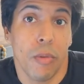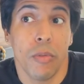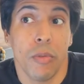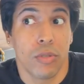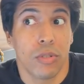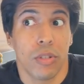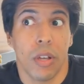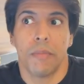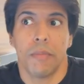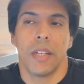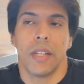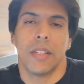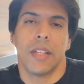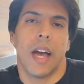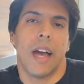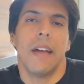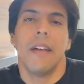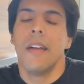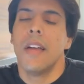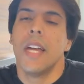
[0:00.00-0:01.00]
something
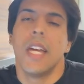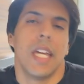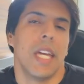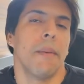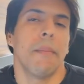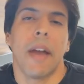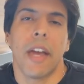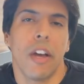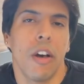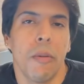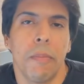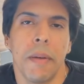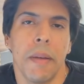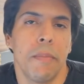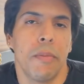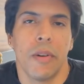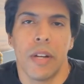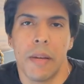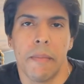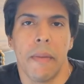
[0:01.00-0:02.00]
that it might help
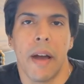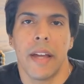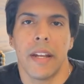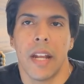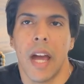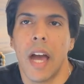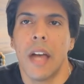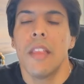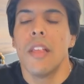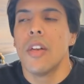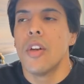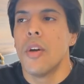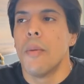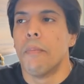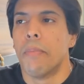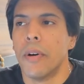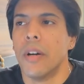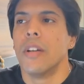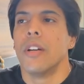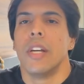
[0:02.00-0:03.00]
people, it might not,
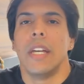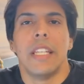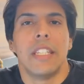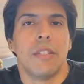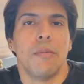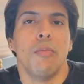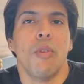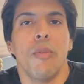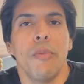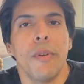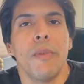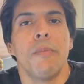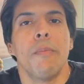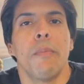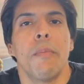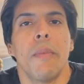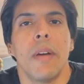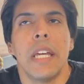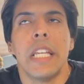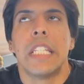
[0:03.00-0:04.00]
but
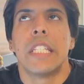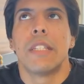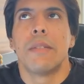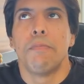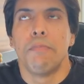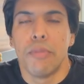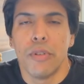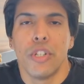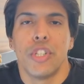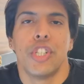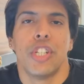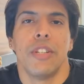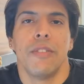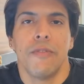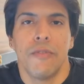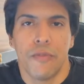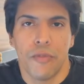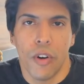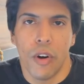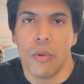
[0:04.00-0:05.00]
it's pushing
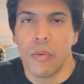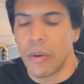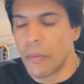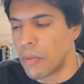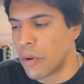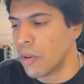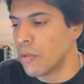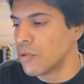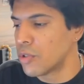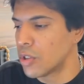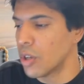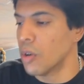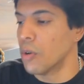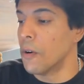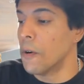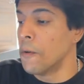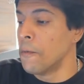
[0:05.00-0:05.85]
forward, bro. So